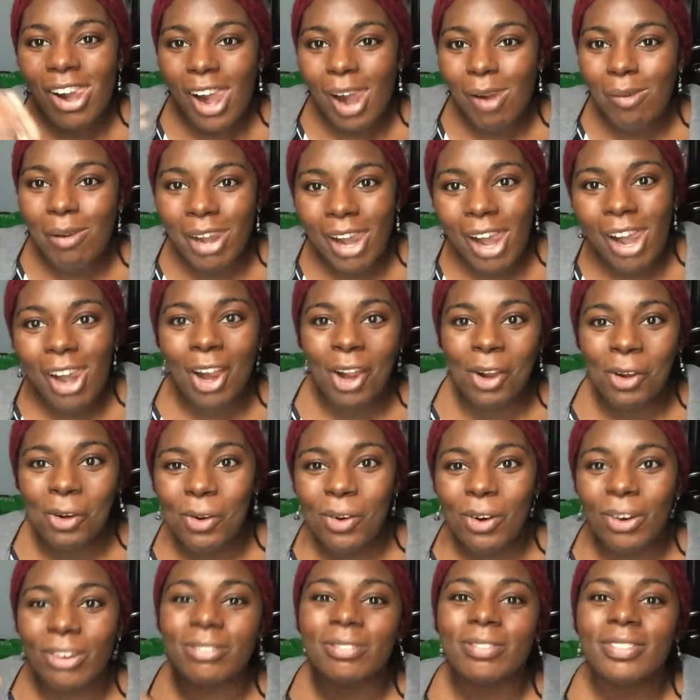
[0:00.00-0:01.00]
I'm like, okay,
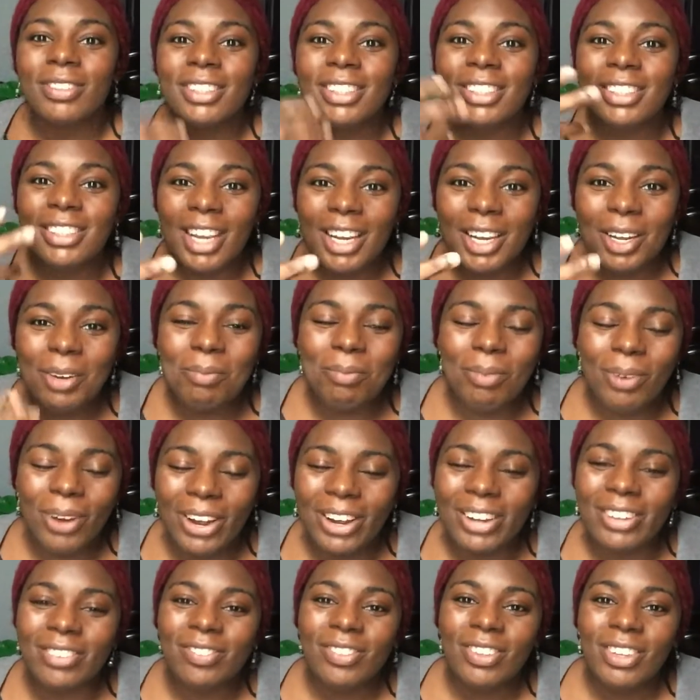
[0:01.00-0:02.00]
cool. Second
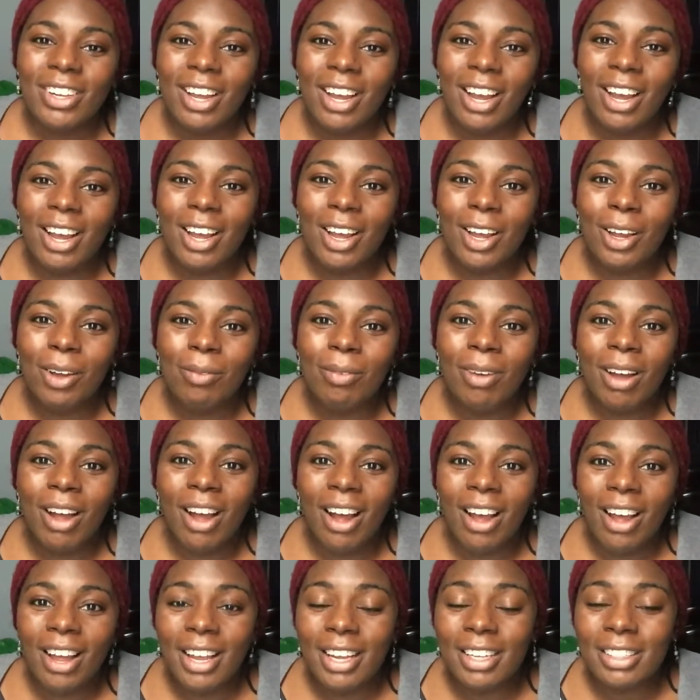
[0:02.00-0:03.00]
part
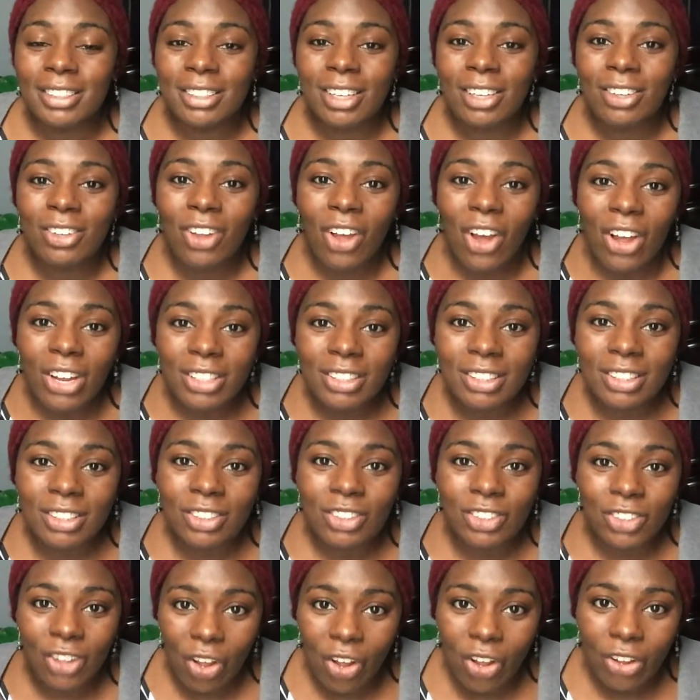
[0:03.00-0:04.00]
is a lot
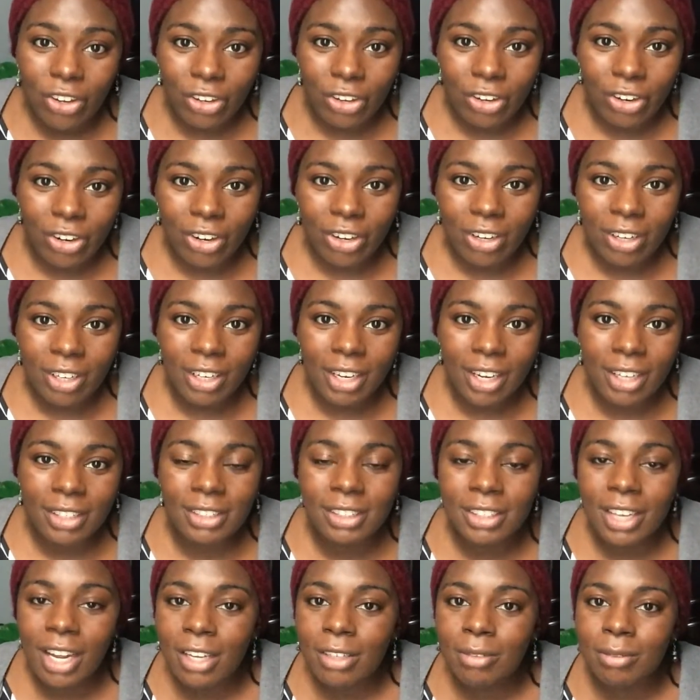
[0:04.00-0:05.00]
longer. It's
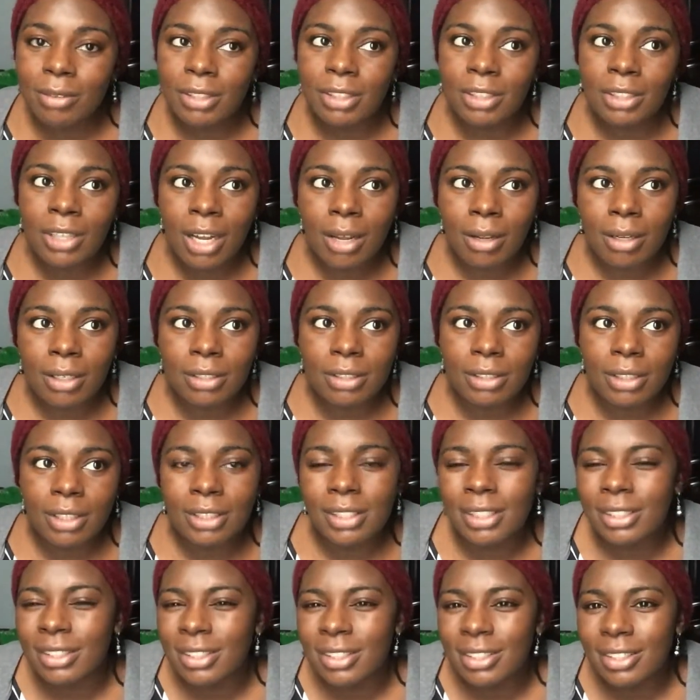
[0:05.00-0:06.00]
not
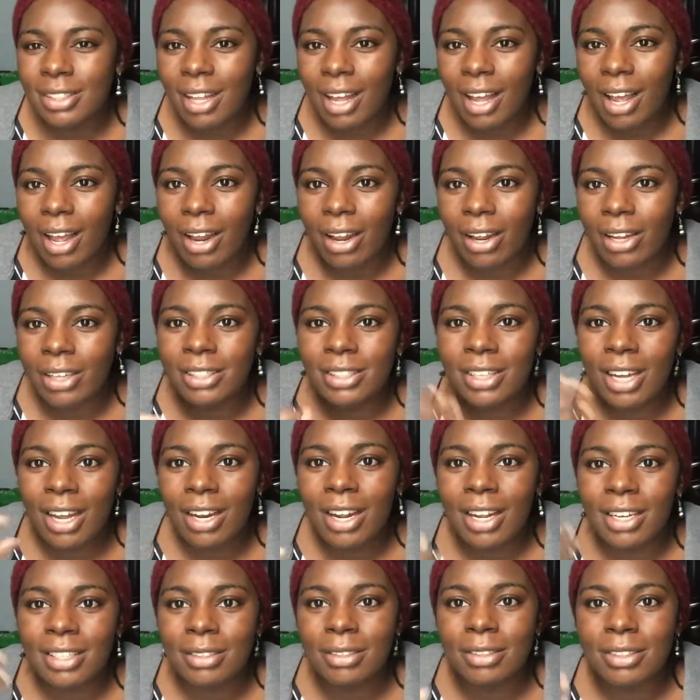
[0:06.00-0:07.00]

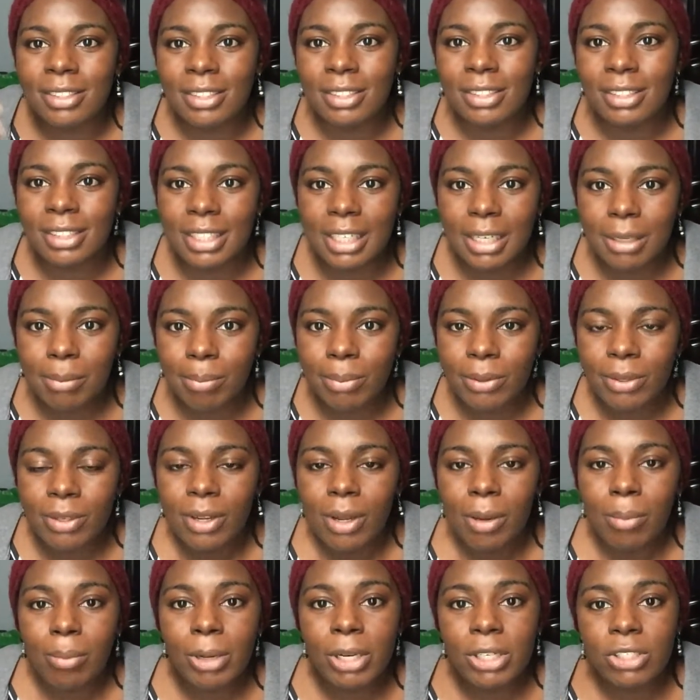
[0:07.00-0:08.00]
as steep,
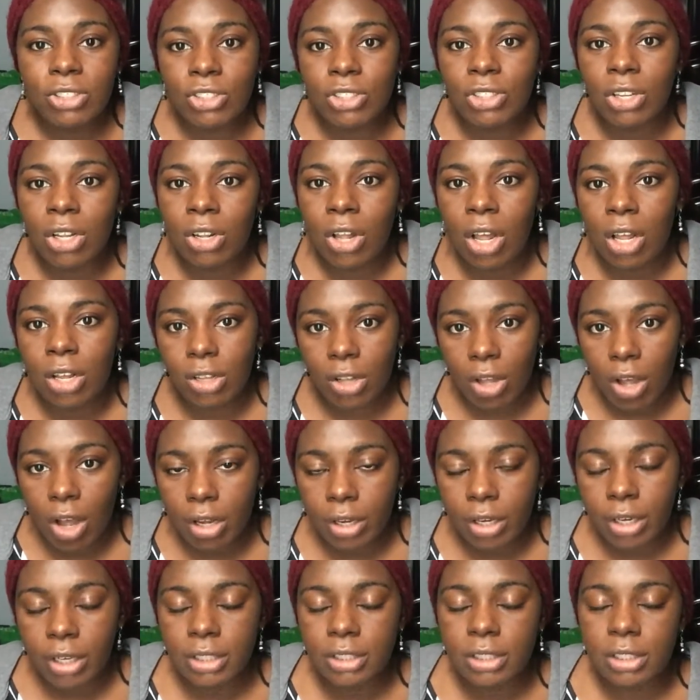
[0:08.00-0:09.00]
but it's just a lot
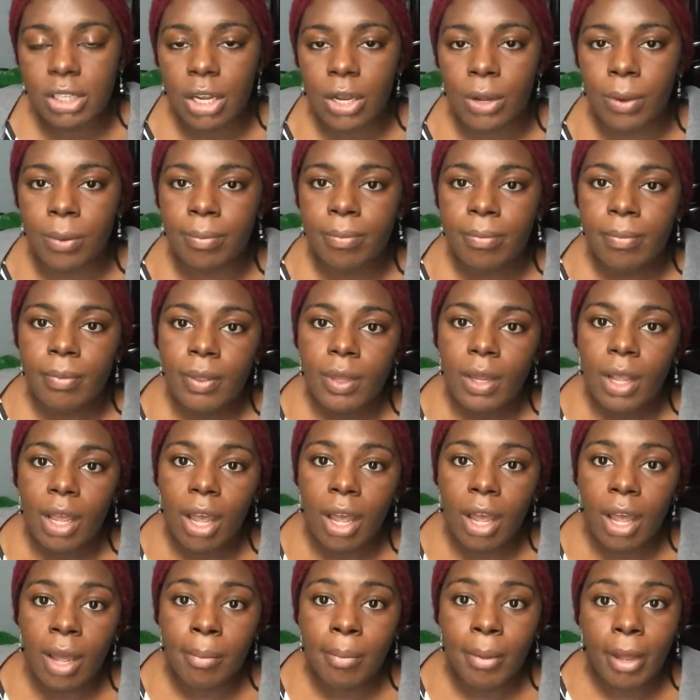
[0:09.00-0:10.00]
longer. So
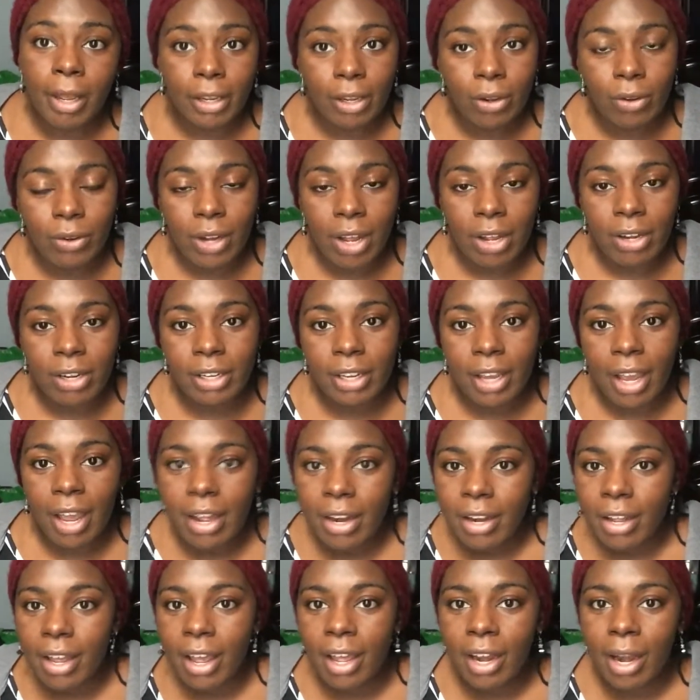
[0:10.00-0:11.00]
I go down
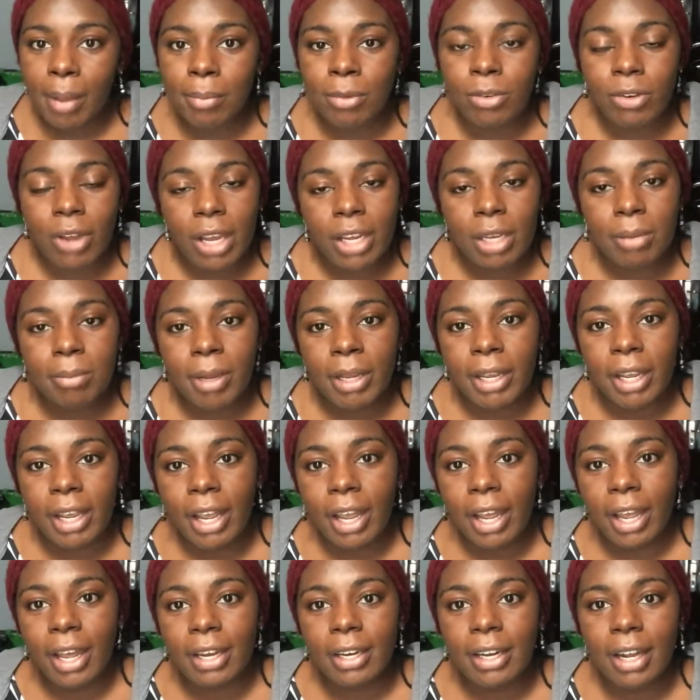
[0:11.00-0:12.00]
again, and I'm dragging my
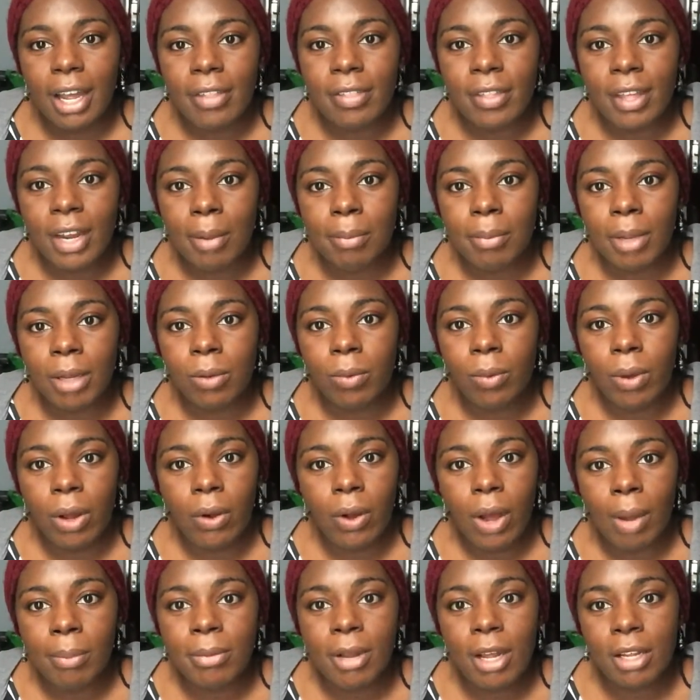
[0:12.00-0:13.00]
hand, and then I'm like, whoa,
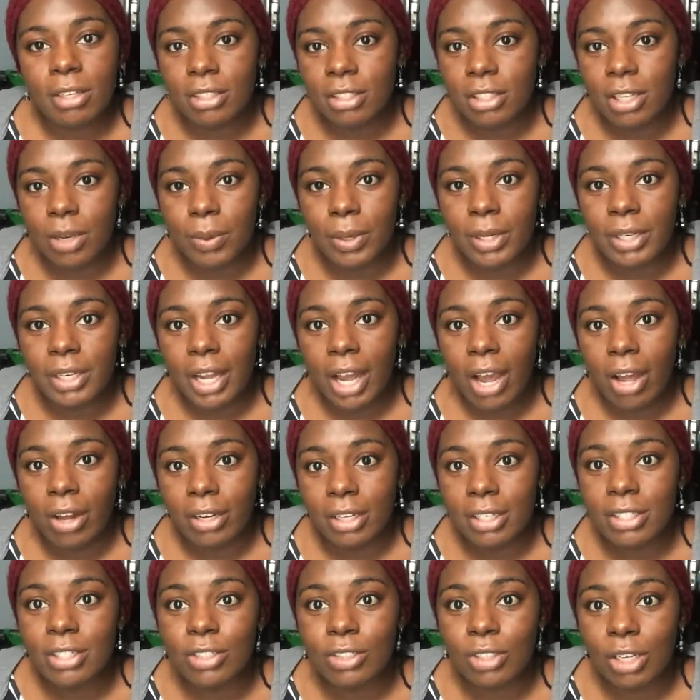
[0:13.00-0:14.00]
I'm not slowing down.
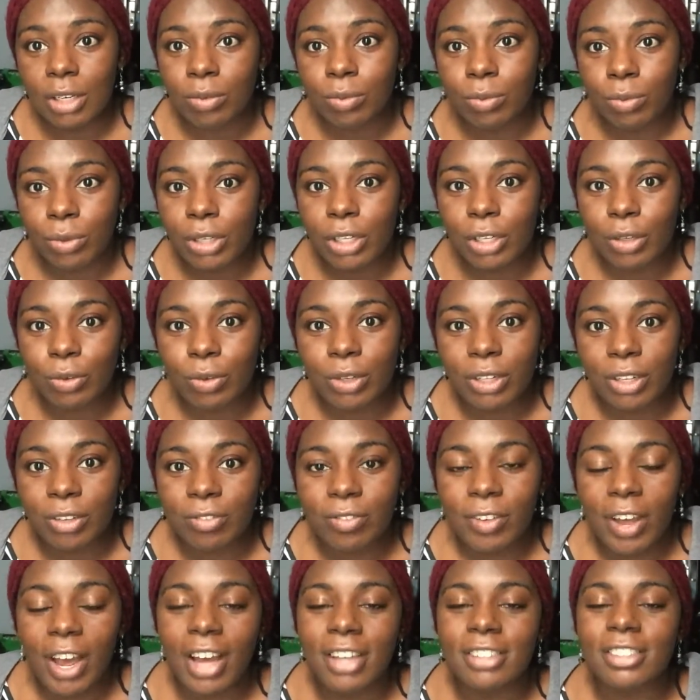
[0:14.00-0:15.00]
This is like really
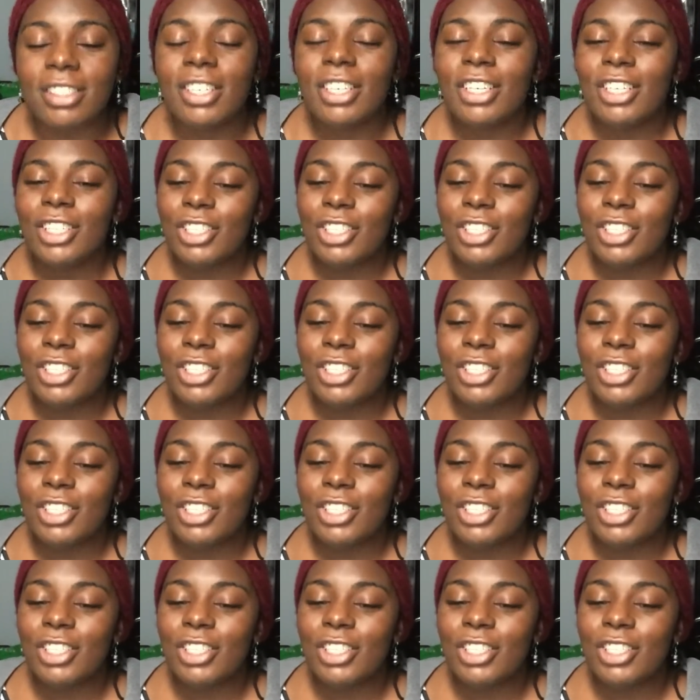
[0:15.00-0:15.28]
fast.